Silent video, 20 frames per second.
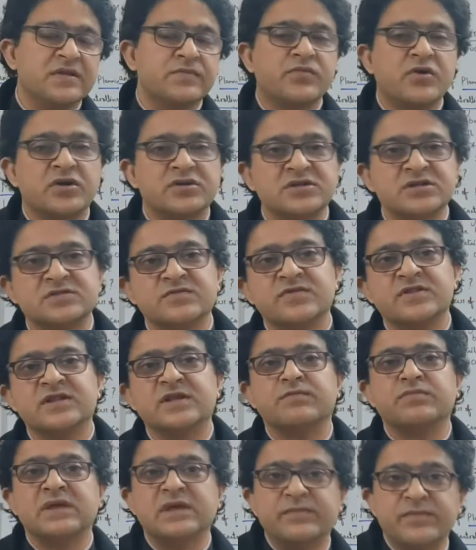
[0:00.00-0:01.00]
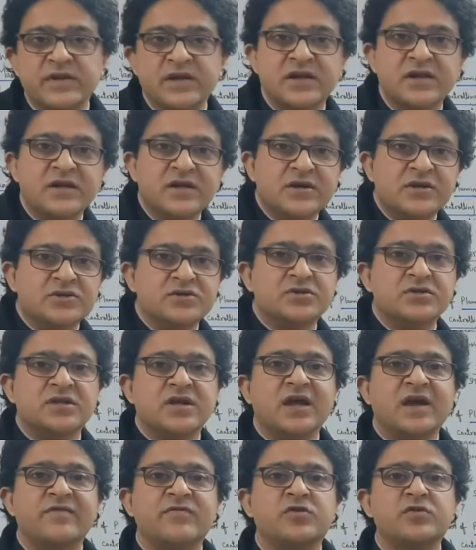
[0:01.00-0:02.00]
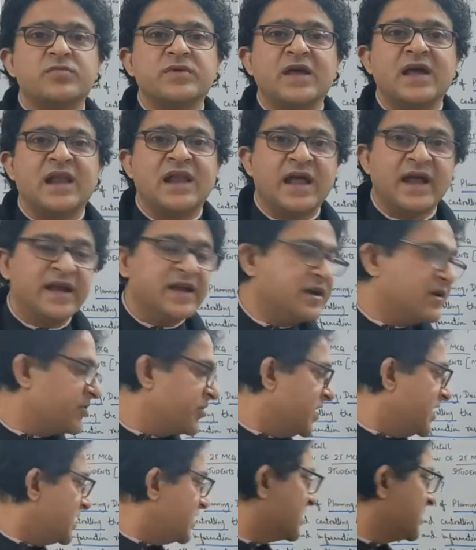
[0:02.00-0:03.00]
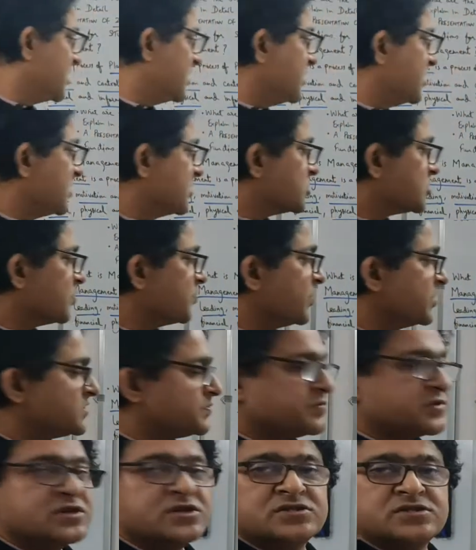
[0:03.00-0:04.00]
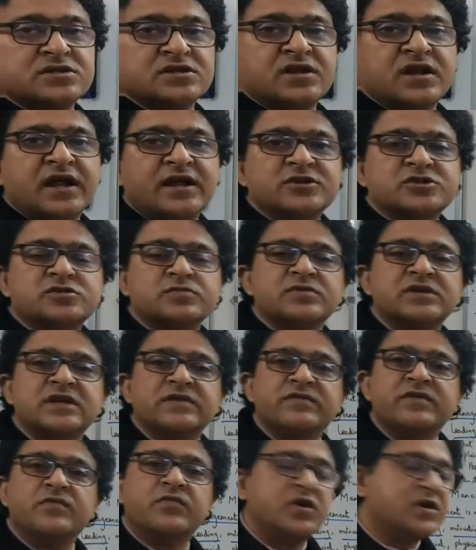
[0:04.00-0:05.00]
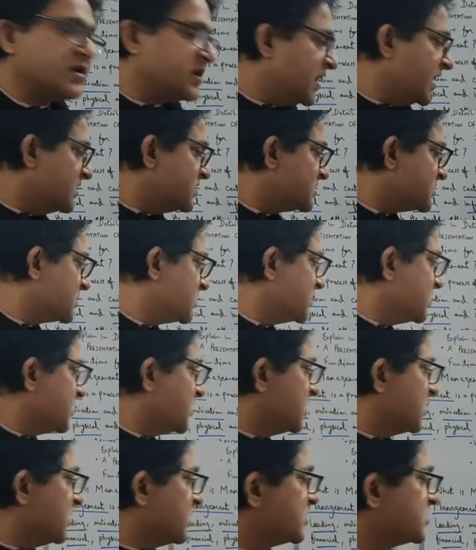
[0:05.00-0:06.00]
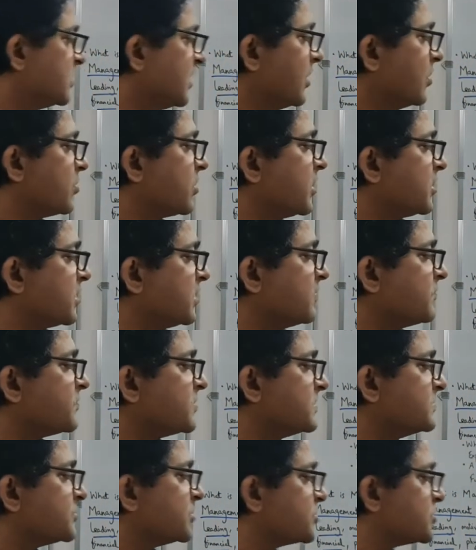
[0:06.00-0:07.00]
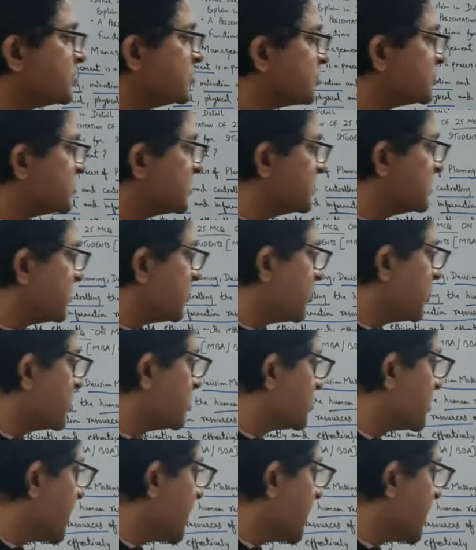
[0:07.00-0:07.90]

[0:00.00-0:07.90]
process with the people. So they have to be aligned, right? So which person has to be given what task? So allocating firm's resources in order to